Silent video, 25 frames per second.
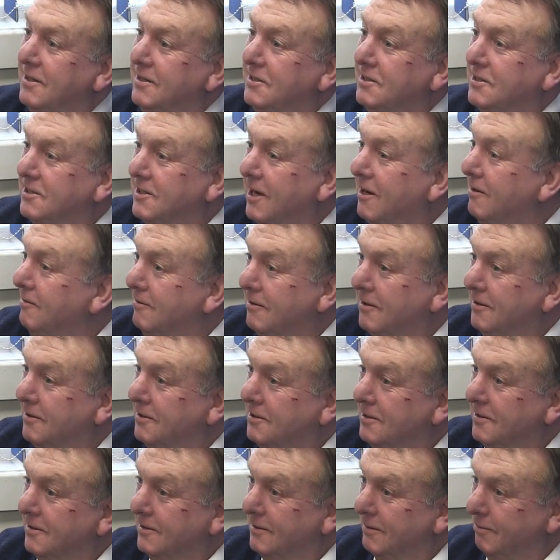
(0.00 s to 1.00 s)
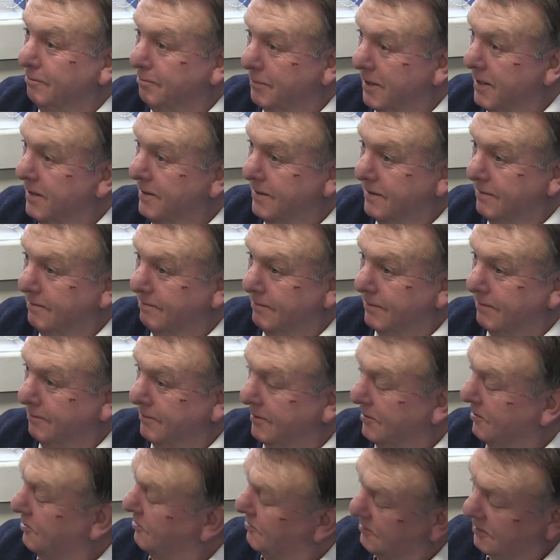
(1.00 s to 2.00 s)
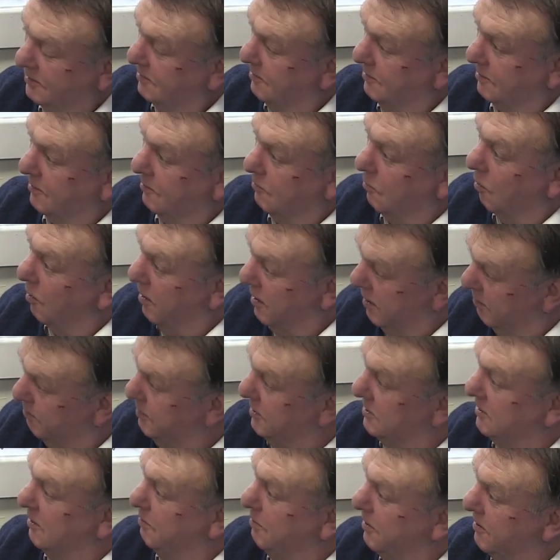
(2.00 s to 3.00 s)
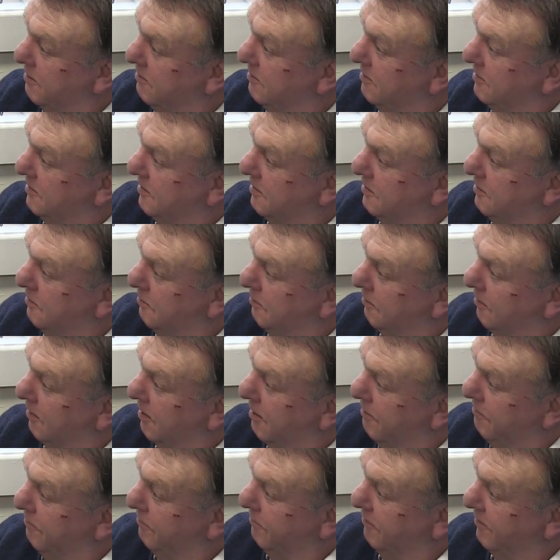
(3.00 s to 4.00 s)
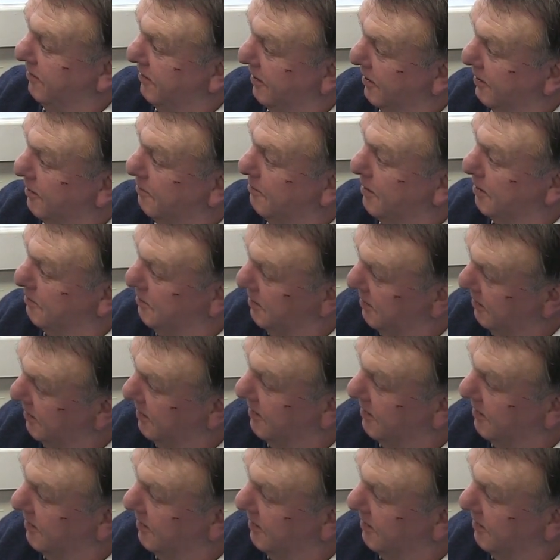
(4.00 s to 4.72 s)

So, been quite a busy period in your life at the moment?